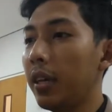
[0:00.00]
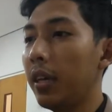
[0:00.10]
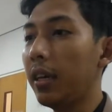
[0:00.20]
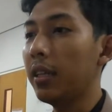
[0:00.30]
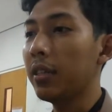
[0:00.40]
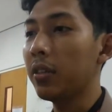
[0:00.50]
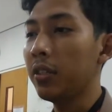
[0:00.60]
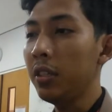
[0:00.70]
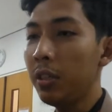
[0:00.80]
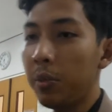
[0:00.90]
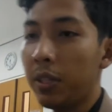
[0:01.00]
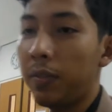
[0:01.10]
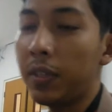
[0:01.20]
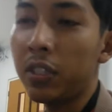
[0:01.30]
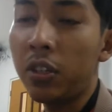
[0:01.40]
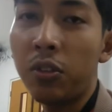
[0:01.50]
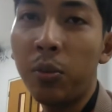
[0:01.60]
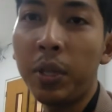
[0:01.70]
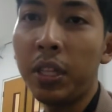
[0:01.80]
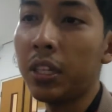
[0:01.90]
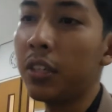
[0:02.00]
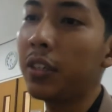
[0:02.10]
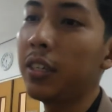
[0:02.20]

and considered to be the first automatic